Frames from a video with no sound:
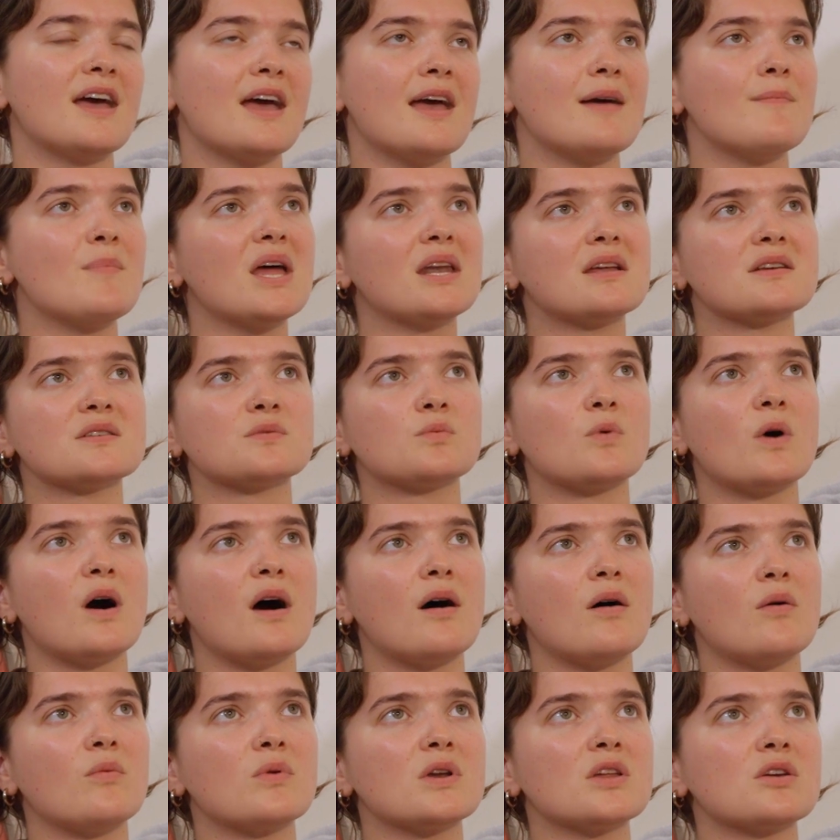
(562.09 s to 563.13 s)
It meant as
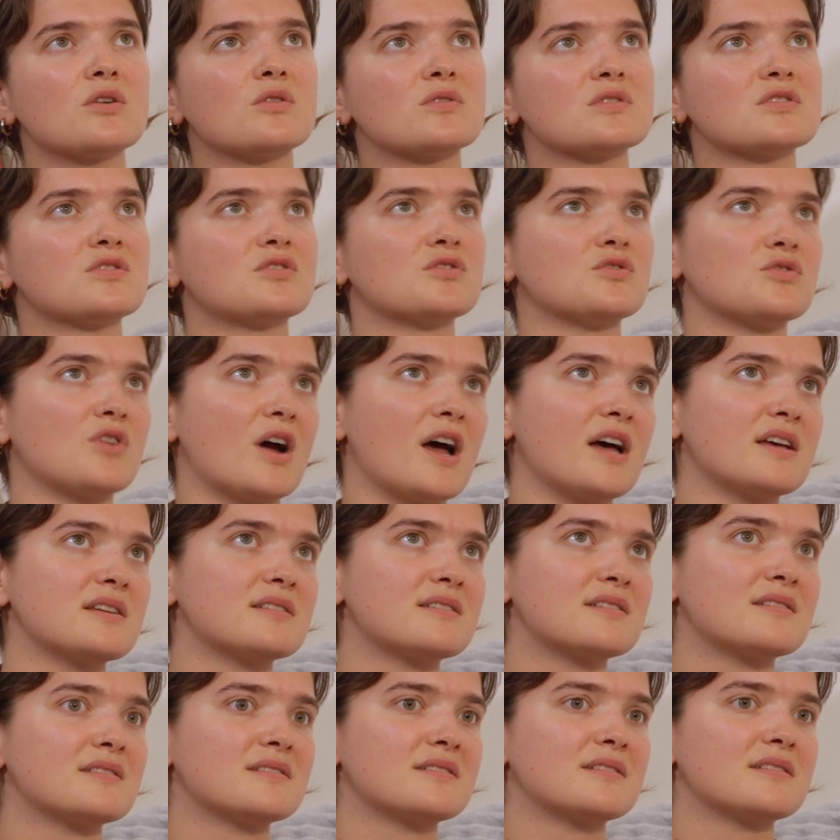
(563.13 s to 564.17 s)
well when you got
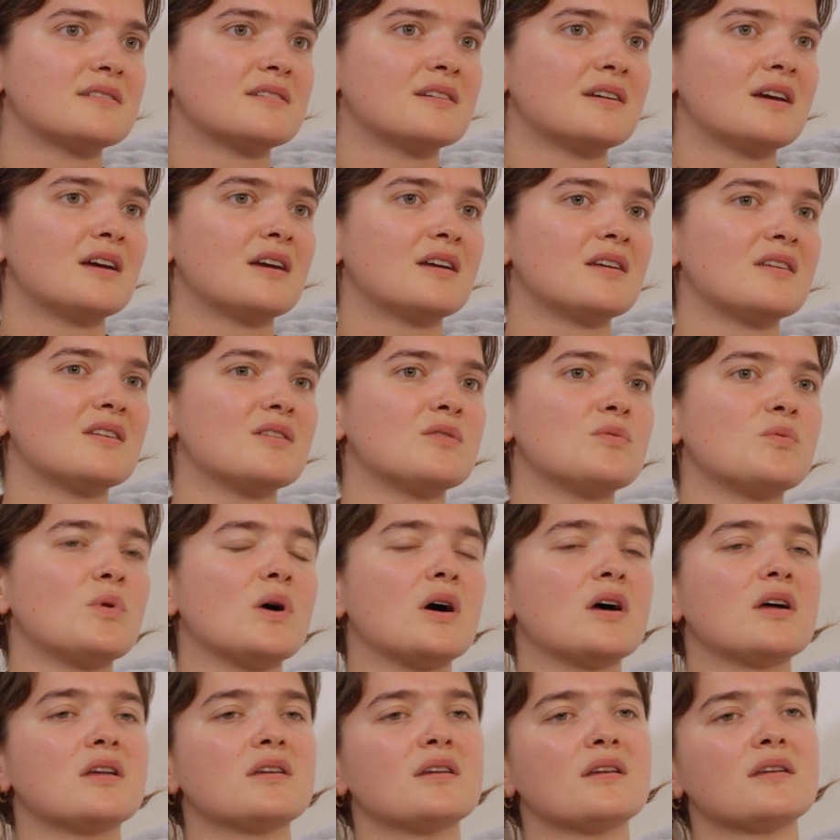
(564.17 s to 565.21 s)
stressed, you
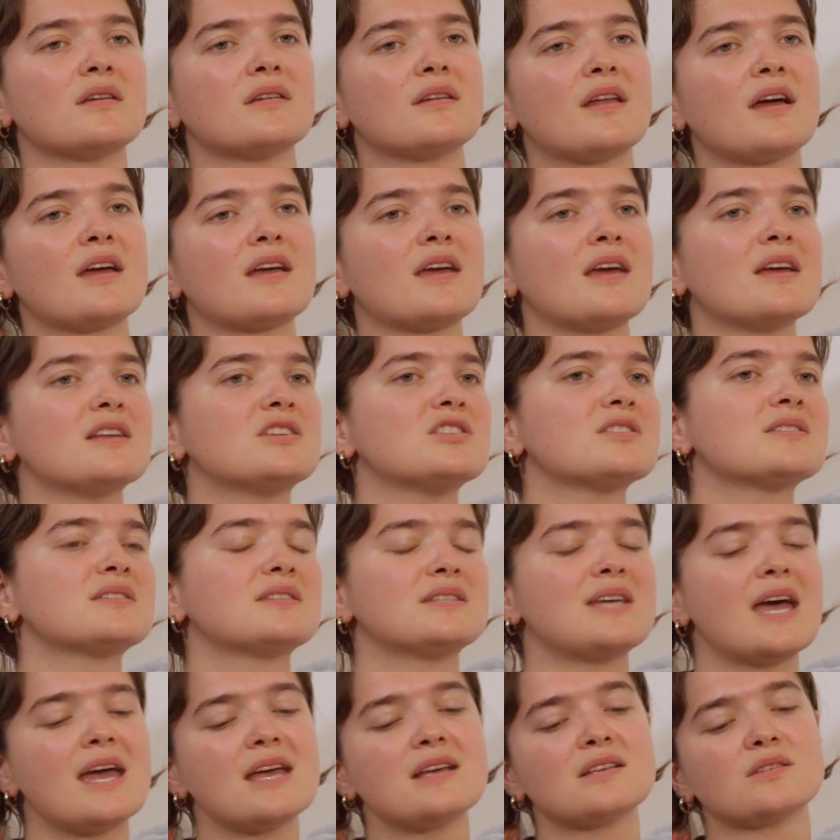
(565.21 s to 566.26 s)
weren't like, it just
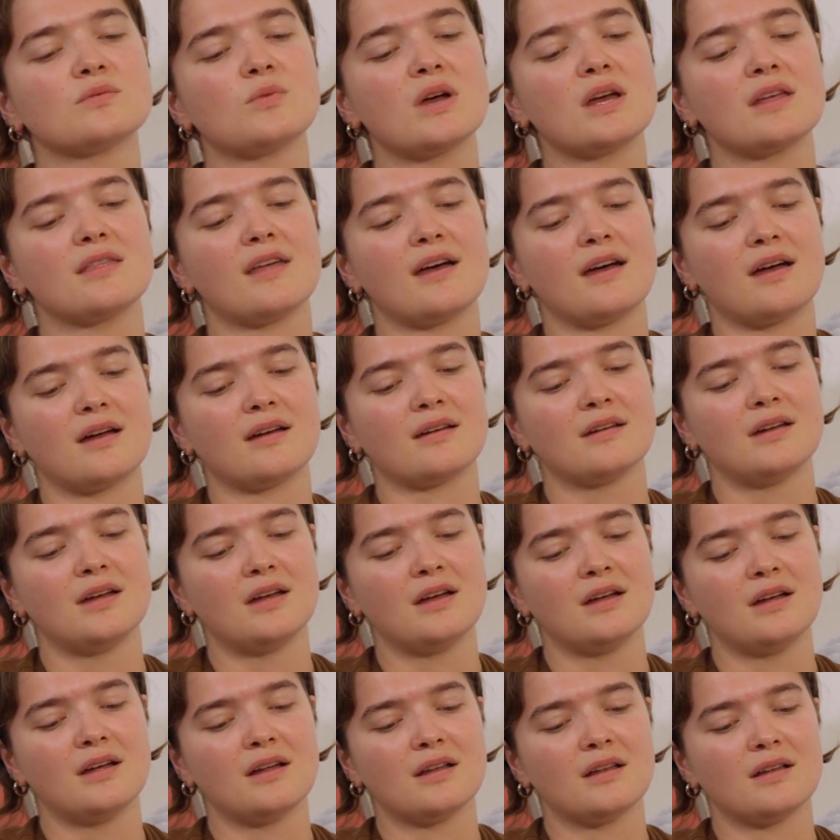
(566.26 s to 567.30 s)
takes away that
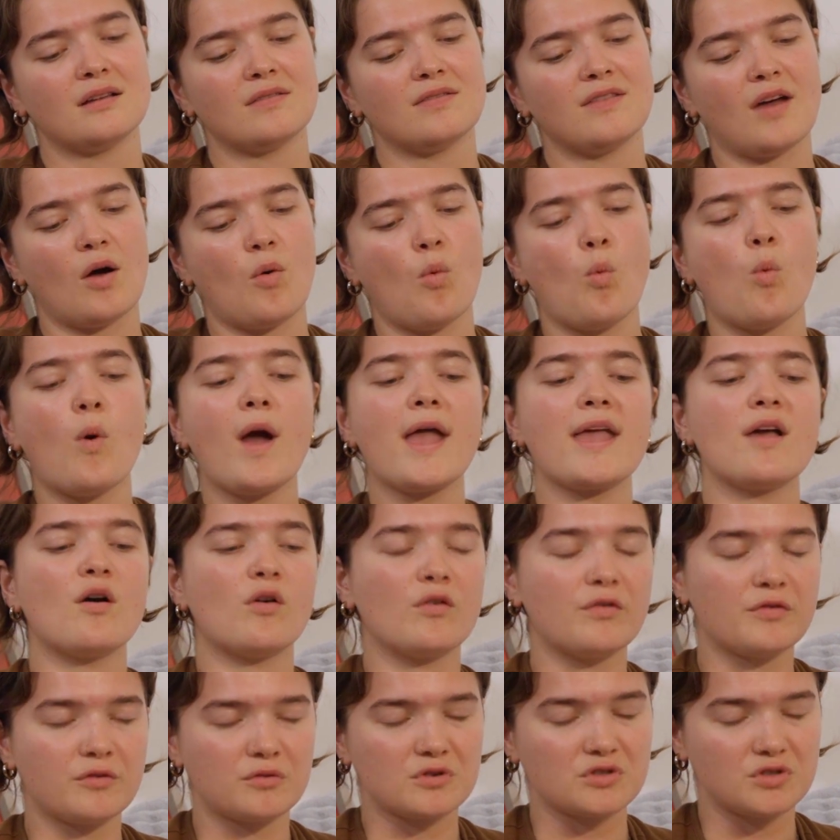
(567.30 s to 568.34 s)
weight
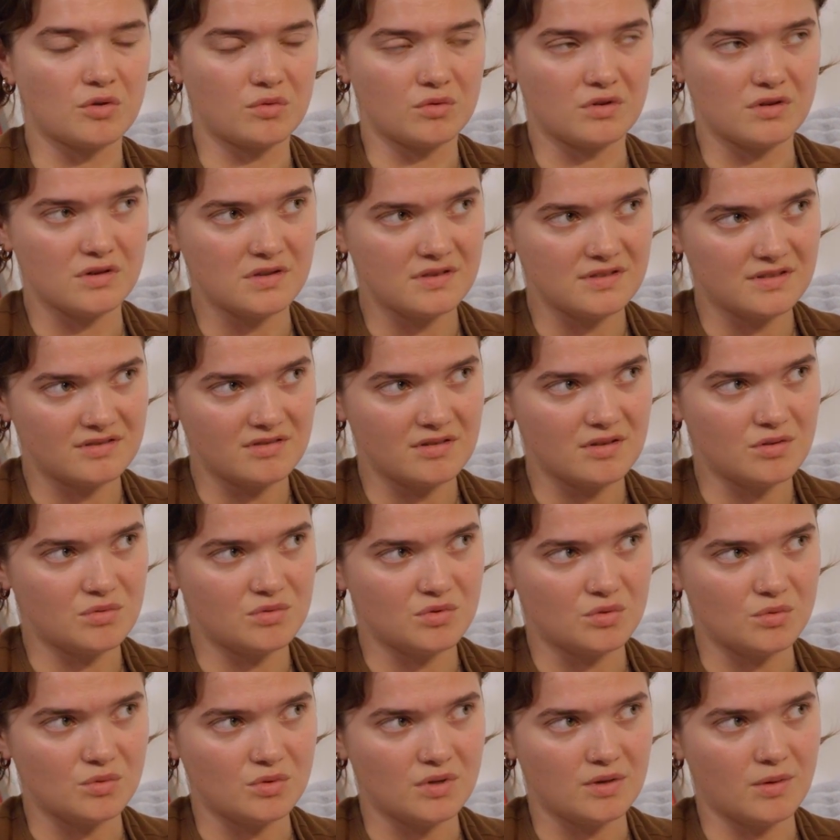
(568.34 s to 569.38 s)
off your shoulders that you were
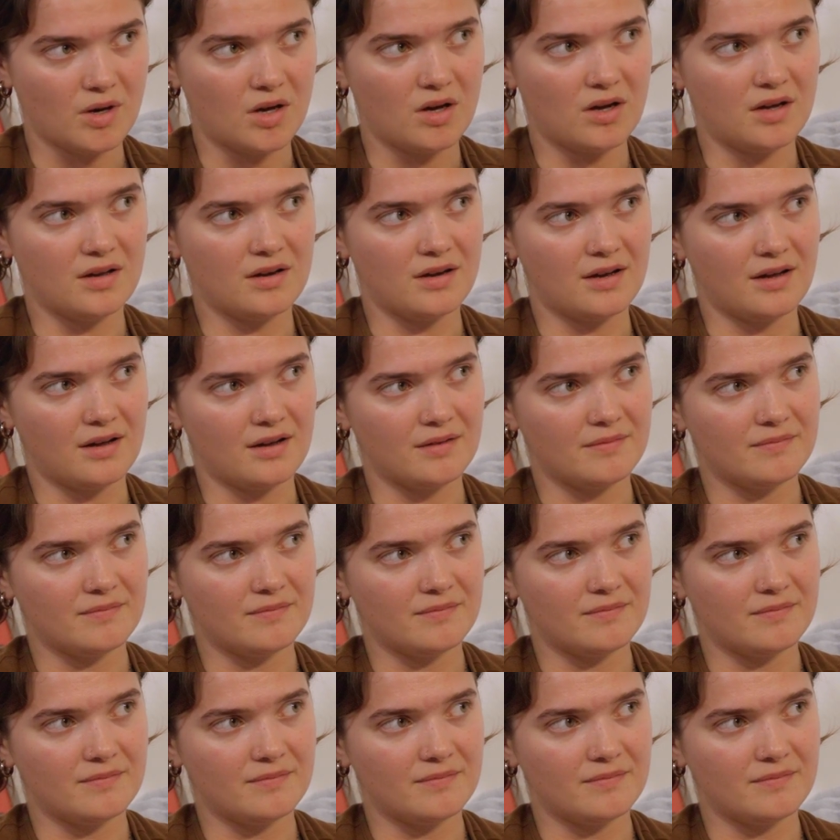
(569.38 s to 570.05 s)
talking about earlier.